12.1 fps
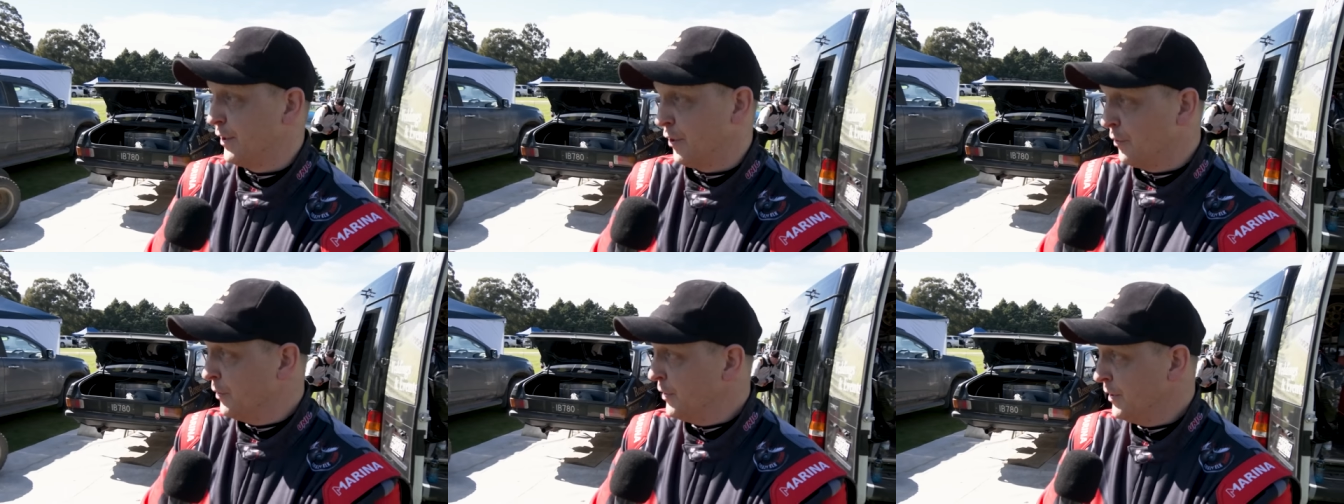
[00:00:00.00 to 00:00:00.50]

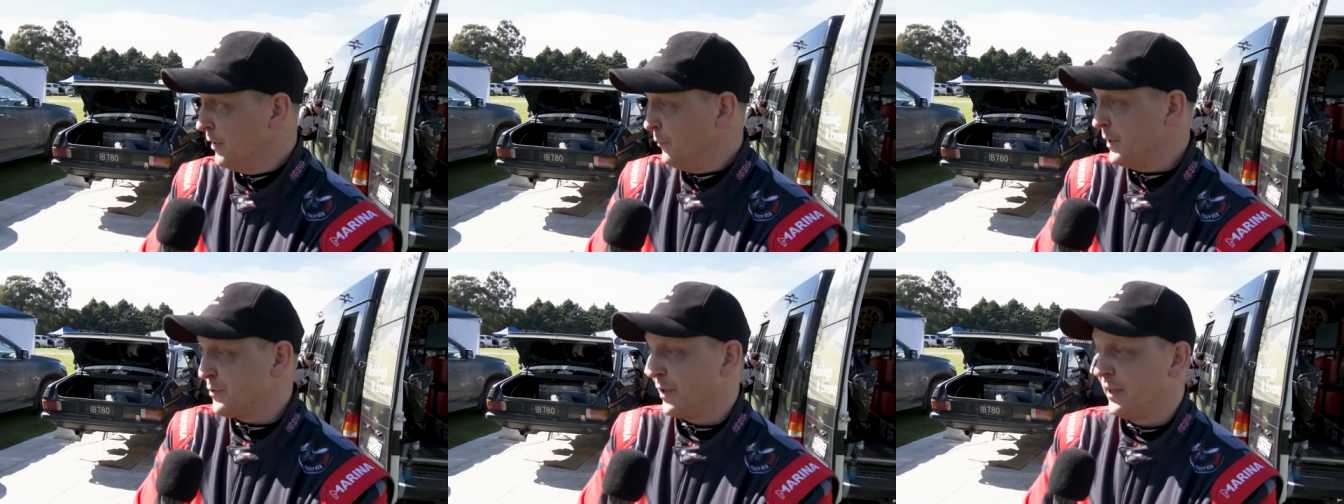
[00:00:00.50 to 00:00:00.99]
know
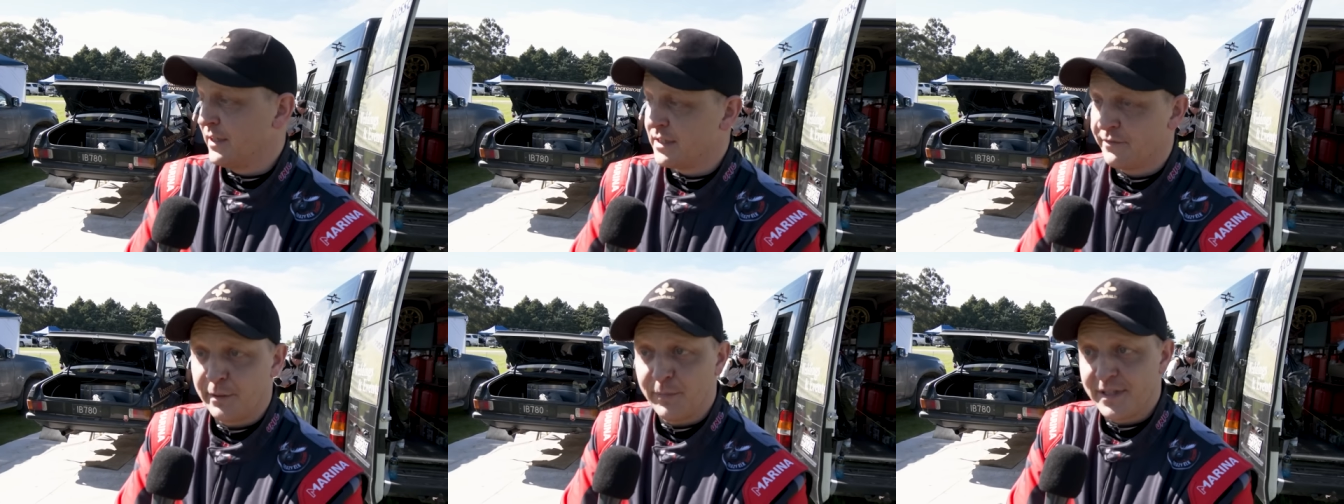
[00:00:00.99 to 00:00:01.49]
which rallies
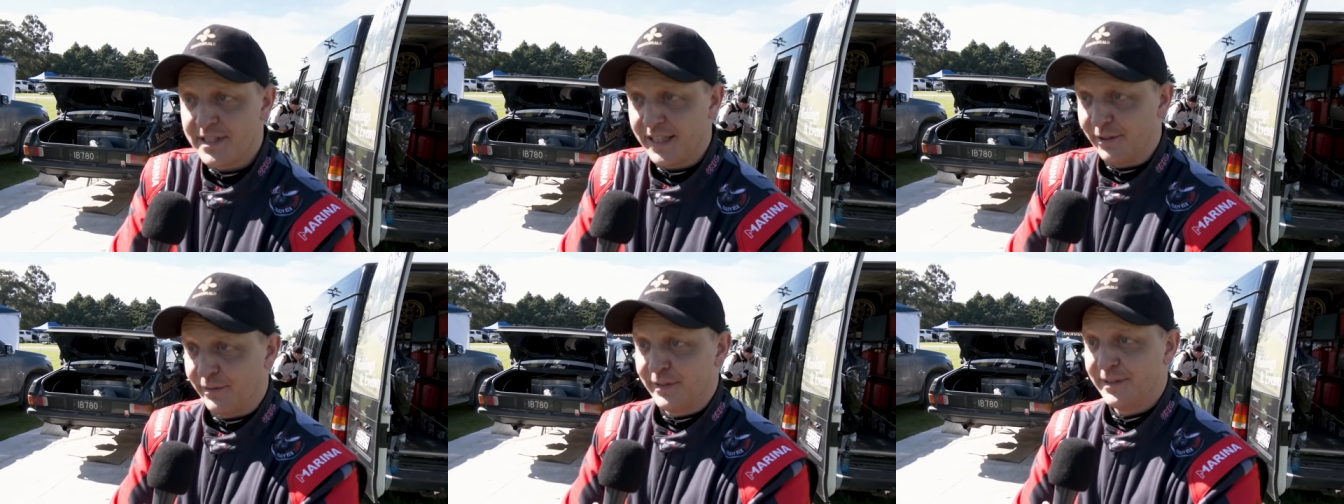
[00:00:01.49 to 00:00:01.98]
I've done
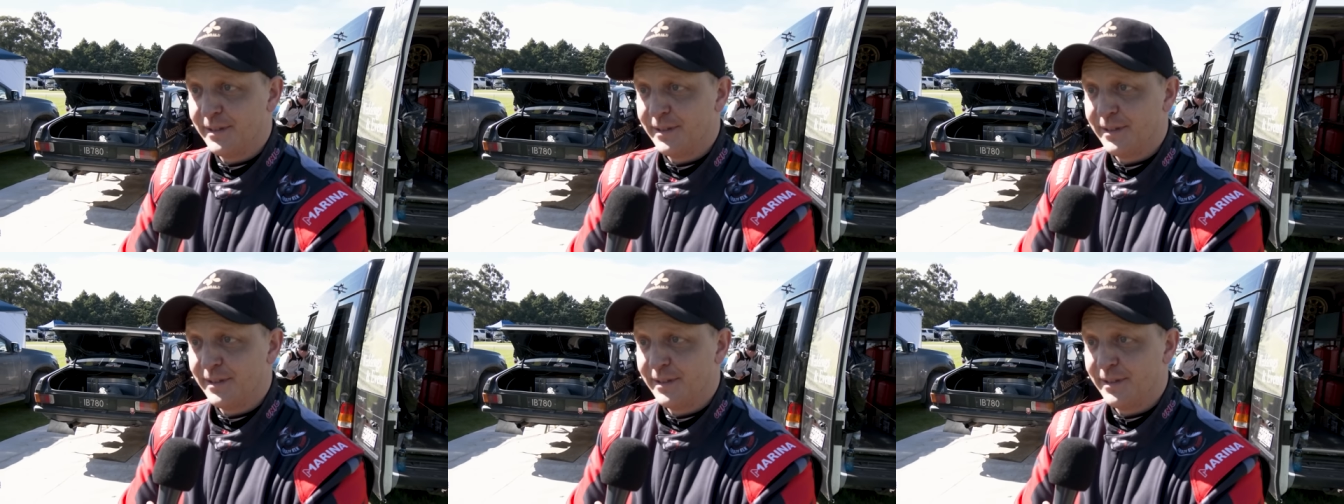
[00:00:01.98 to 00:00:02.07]
myself.